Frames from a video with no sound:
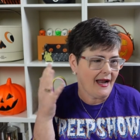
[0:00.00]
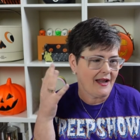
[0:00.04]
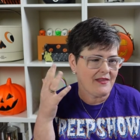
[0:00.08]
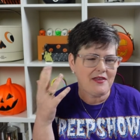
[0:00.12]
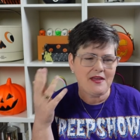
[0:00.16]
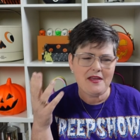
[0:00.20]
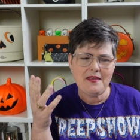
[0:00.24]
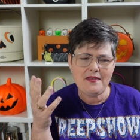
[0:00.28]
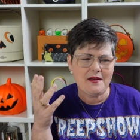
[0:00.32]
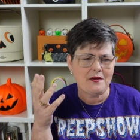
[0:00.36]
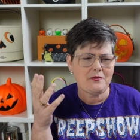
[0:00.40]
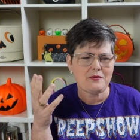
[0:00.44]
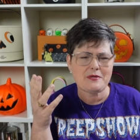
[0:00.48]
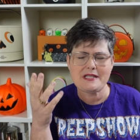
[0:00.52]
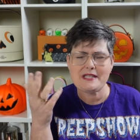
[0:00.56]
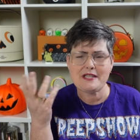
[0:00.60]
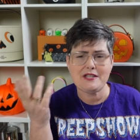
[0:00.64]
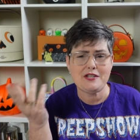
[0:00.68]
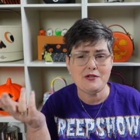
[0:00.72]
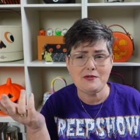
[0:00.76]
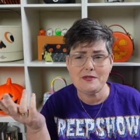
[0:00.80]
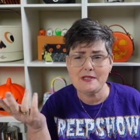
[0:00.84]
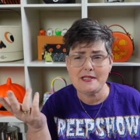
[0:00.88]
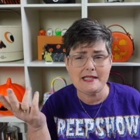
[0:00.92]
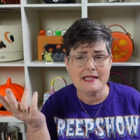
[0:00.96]
I think there was
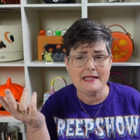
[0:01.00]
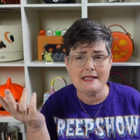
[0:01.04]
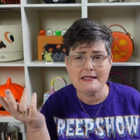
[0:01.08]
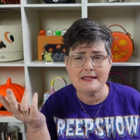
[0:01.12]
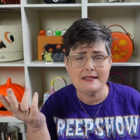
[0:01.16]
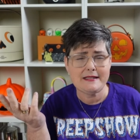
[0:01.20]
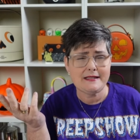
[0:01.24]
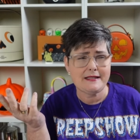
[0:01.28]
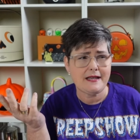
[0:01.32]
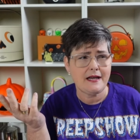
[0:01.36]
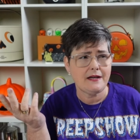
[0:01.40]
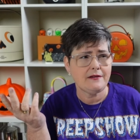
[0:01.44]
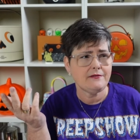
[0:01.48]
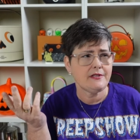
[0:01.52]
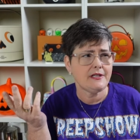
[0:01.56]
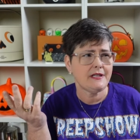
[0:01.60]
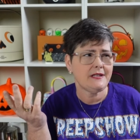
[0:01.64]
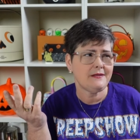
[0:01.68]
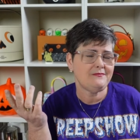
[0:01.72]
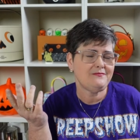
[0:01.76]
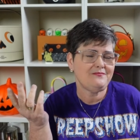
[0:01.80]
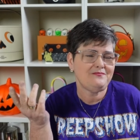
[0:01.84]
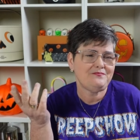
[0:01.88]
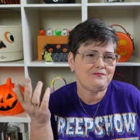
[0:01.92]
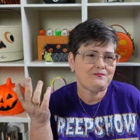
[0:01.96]
two seasons of
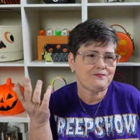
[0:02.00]
it.